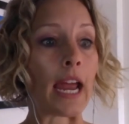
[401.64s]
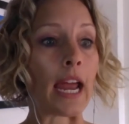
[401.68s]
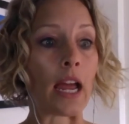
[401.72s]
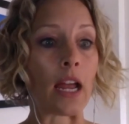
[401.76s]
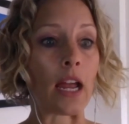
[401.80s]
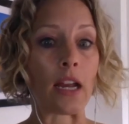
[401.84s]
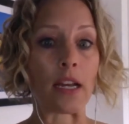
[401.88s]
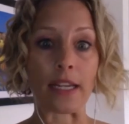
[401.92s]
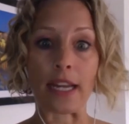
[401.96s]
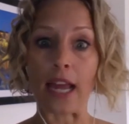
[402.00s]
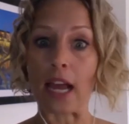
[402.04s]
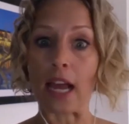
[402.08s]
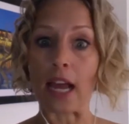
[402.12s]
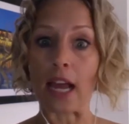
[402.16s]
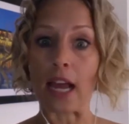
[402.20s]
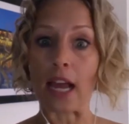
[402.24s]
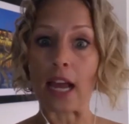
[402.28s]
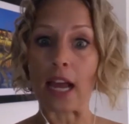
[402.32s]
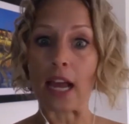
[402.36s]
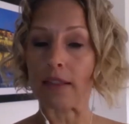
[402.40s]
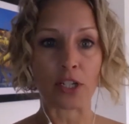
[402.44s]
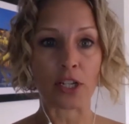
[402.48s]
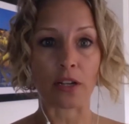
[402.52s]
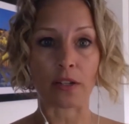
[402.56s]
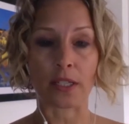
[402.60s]
and
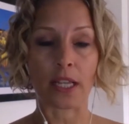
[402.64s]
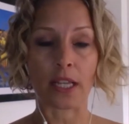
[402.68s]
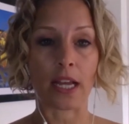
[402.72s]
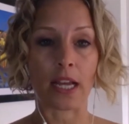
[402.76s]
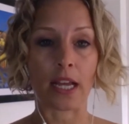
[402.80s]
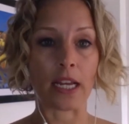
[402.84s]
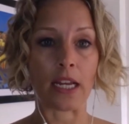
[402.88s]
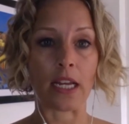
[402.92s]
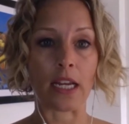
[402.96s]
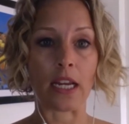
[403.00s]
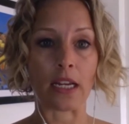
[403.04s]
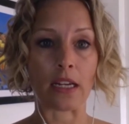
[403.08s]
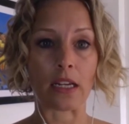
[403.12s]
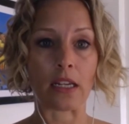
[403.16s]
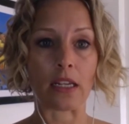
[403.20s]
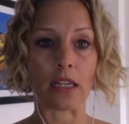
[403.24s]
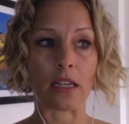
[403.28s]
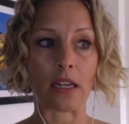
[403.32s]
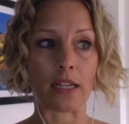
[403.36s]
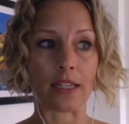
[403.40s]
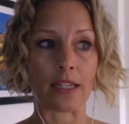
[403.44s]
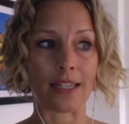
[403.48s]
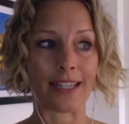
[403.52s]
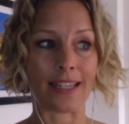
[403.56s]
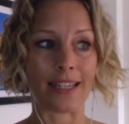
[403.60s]
yeah like michelle said it, it,